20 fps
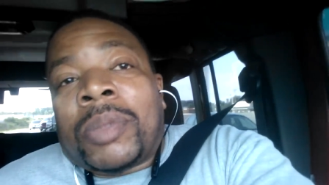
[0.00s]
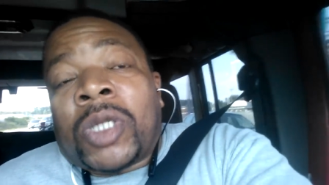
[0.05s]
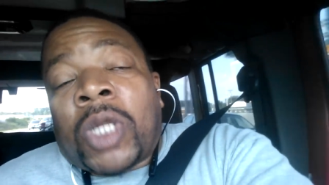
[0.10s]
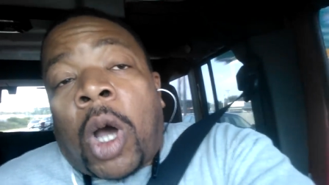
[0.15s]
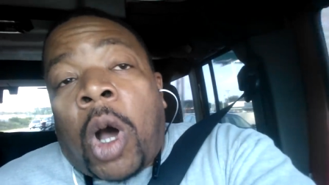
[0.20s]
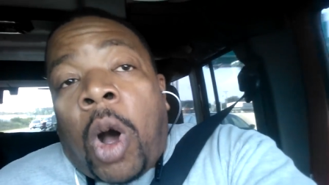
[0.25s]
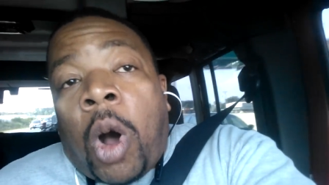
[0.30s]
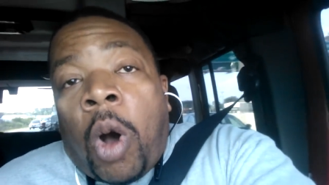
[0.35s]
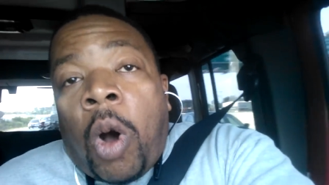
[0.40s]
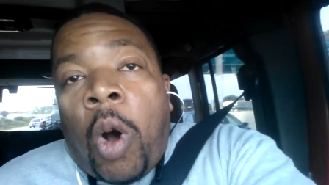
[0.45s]
The
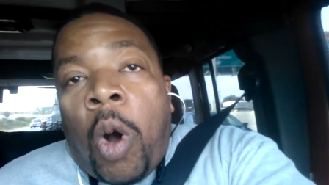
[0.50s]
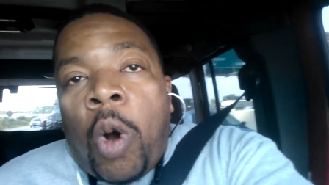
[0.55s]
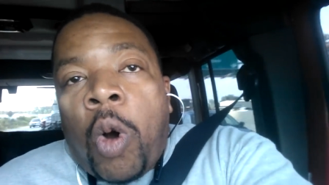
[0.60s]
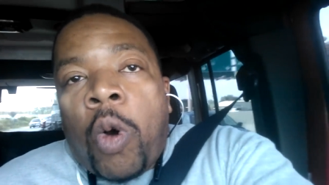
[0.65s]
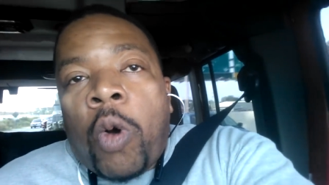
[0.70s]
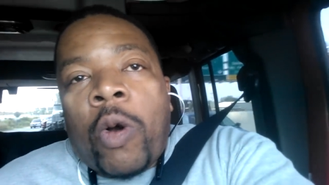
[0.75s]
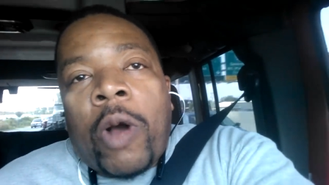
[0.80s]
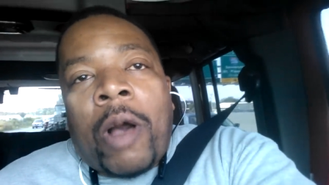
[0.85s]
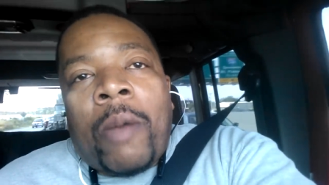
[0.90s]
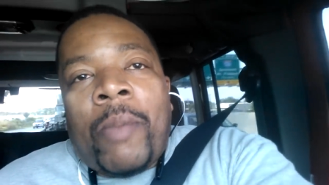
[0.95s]

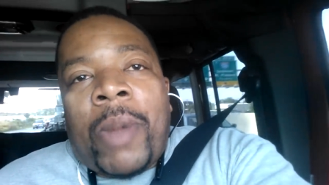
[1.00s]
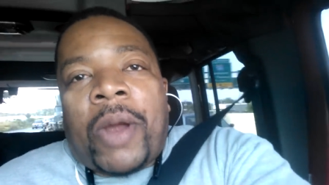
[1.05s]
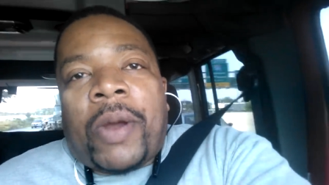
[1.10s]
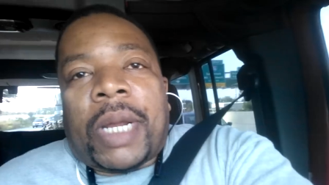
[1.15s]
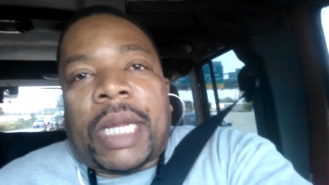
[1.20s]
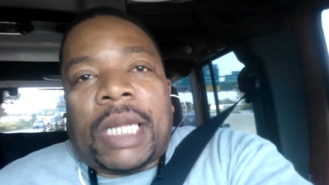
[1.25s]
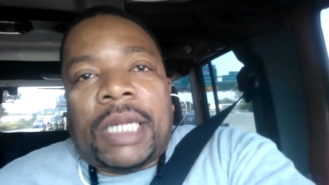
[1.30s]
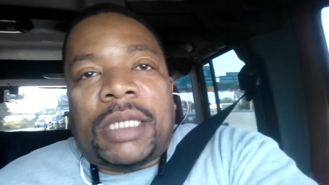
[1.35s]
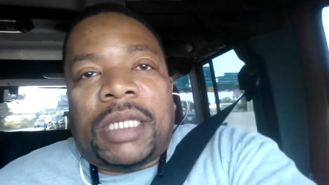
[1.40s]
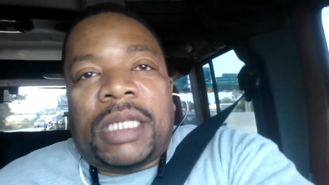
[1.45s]
old
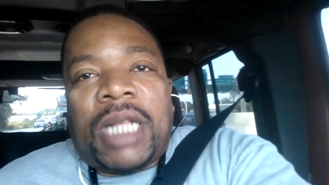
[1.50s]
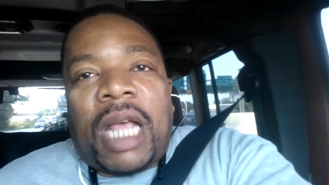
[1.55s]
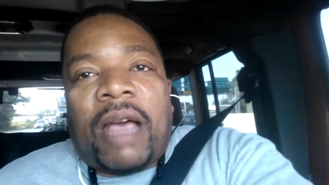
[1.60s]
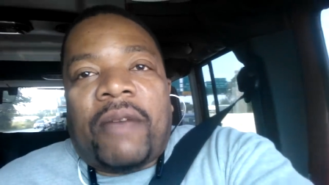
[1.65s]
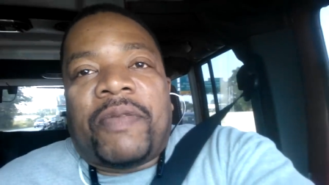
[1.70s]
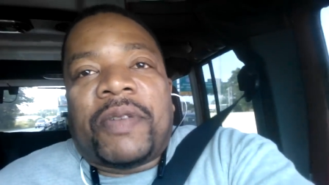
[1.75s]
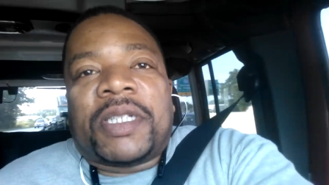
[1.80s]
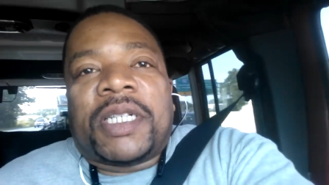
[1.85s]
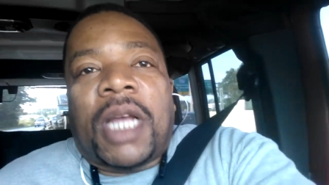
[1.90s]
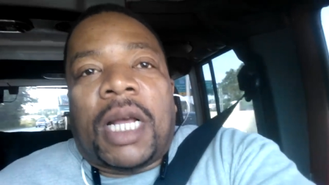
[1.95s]
American
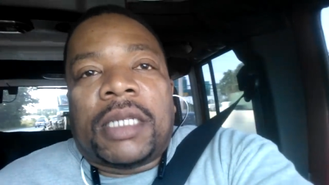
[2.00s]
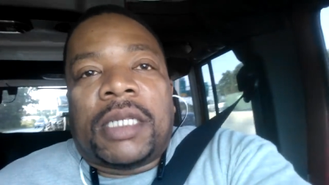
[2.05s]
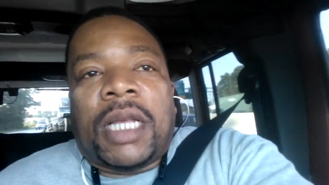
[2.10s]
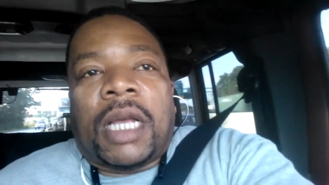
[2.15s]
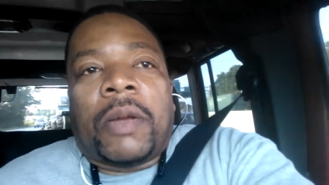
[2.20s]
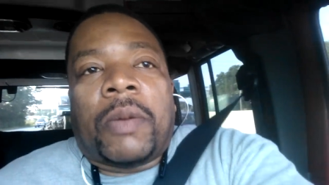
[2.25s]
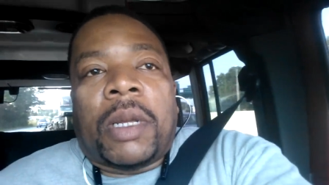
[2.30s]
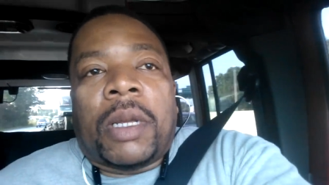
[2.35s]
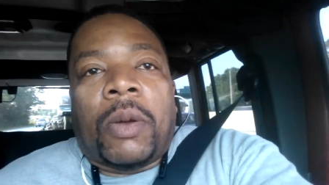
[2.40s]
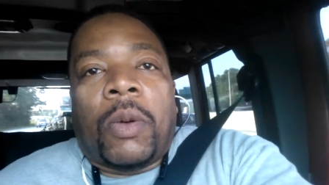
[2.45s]
Staffordshire
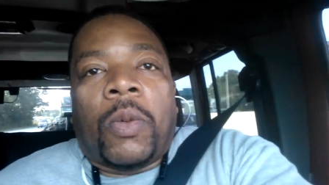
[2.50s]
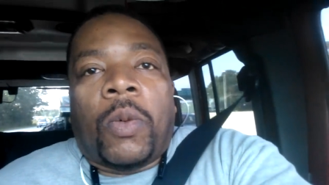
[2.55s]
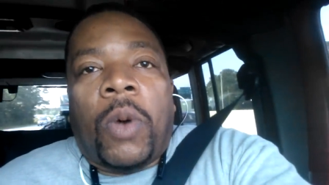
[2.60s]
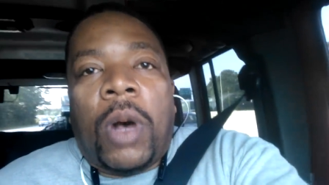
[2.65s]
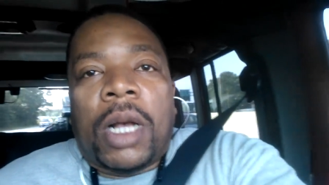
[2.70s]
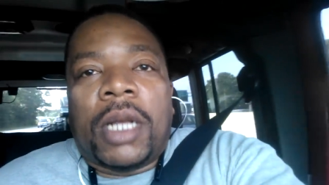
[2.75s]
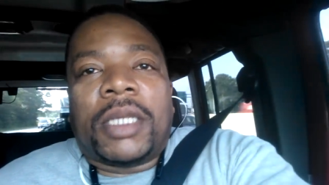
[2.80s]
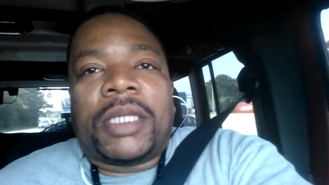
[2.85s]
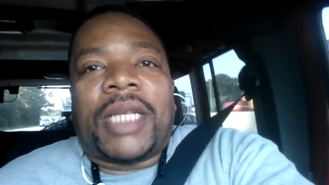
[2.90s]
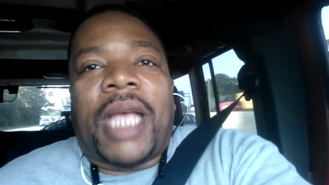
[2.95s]
Terrier
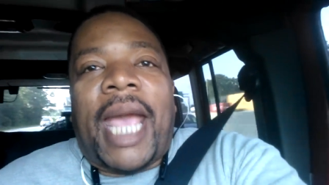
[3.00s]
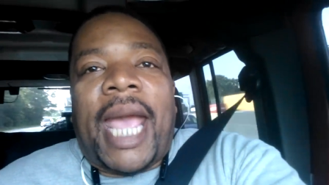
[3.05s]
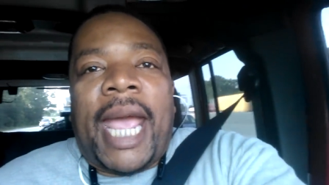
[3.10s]
was